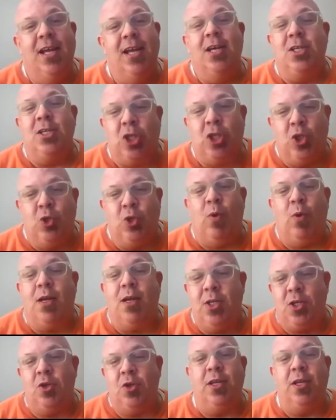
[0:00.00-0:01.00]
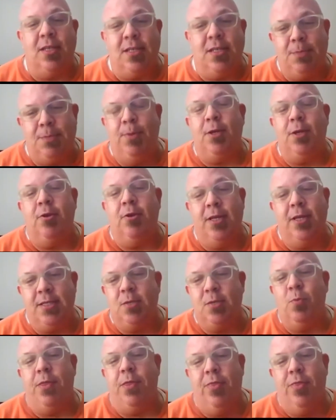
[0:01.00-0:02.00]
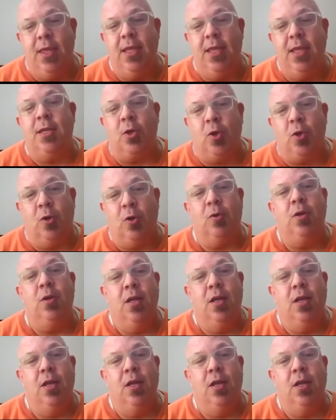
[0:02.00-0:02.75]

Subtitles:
structured experience with theater.